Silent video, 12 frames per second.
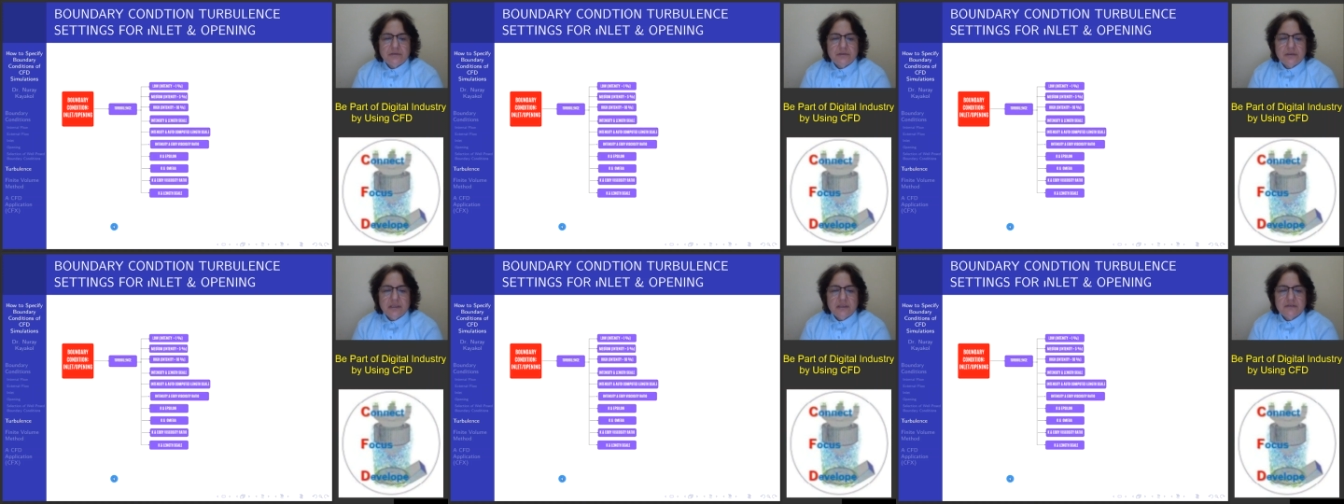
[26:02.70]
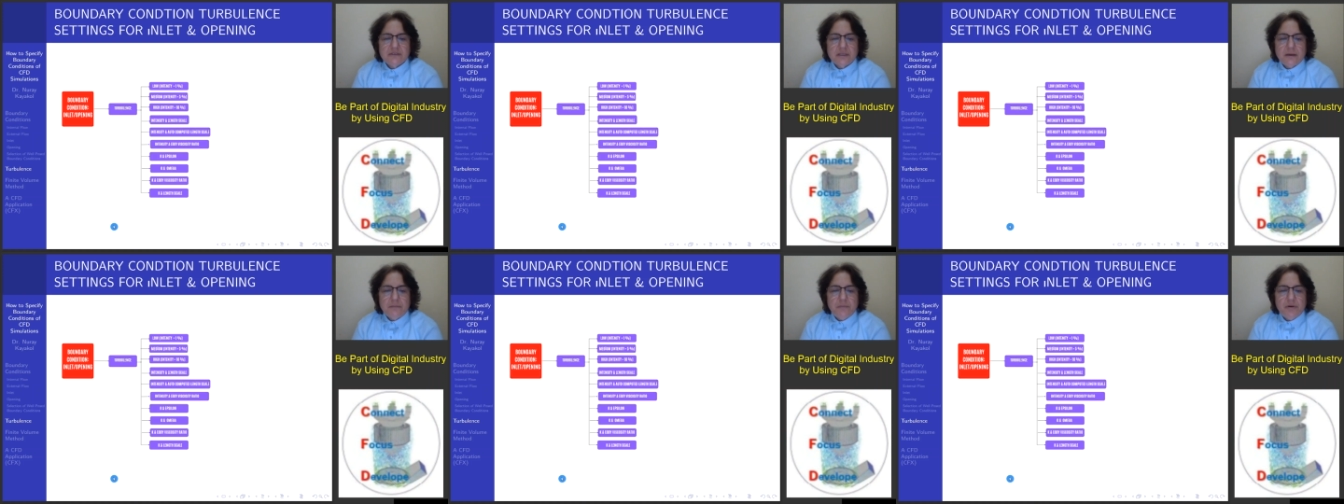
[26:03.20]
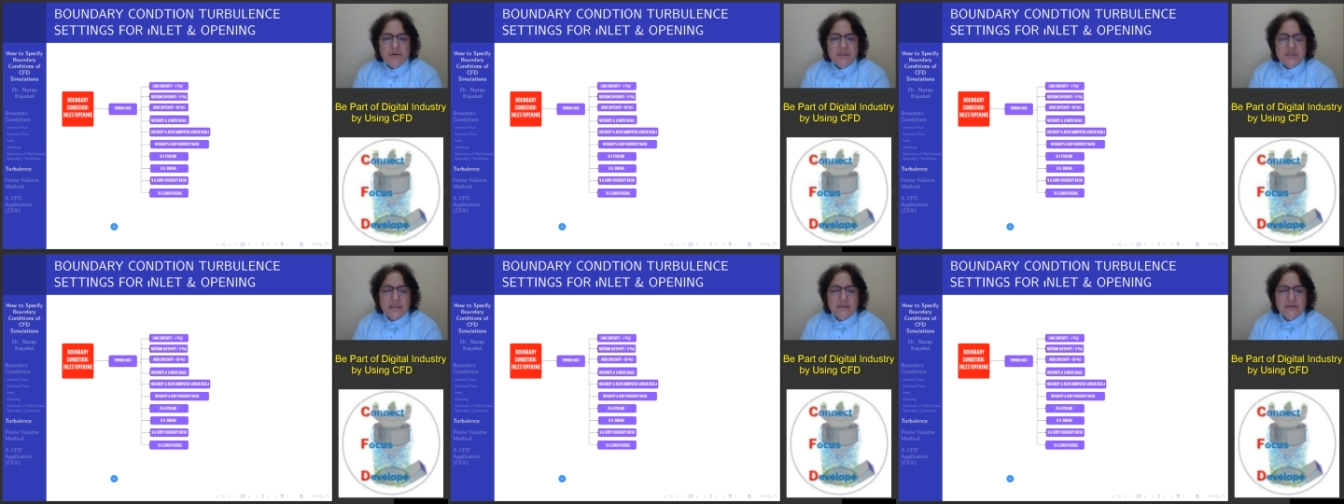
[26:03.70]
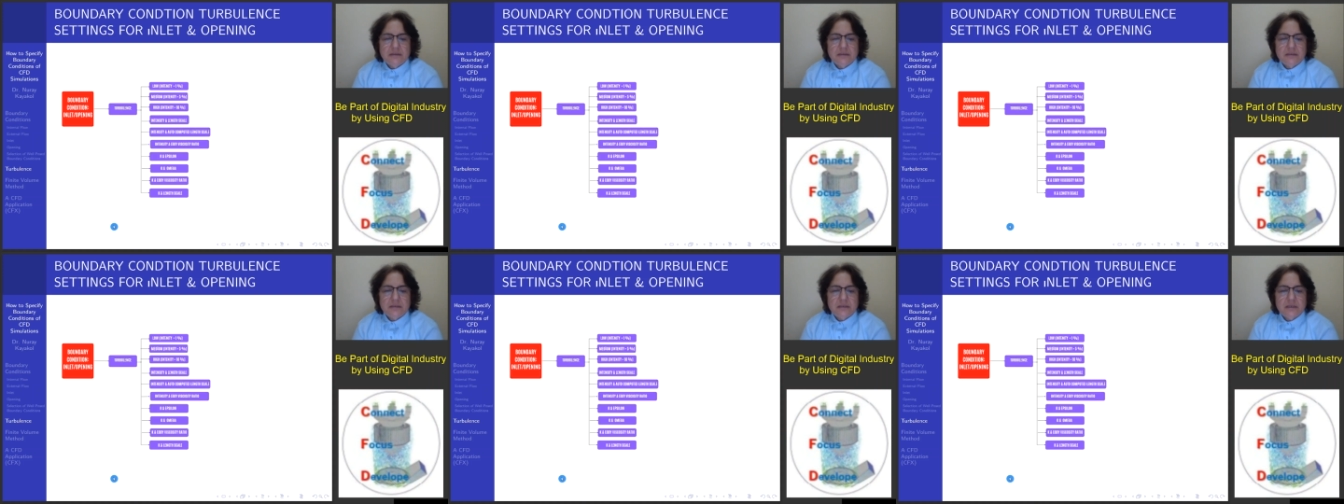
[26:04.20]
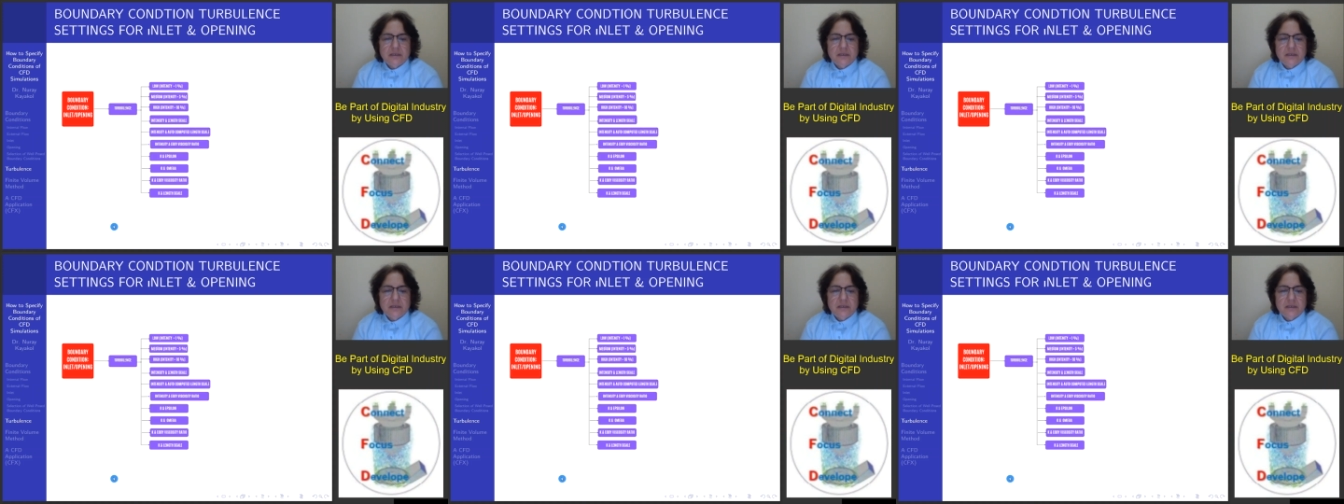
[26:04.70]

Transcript: give some percentage.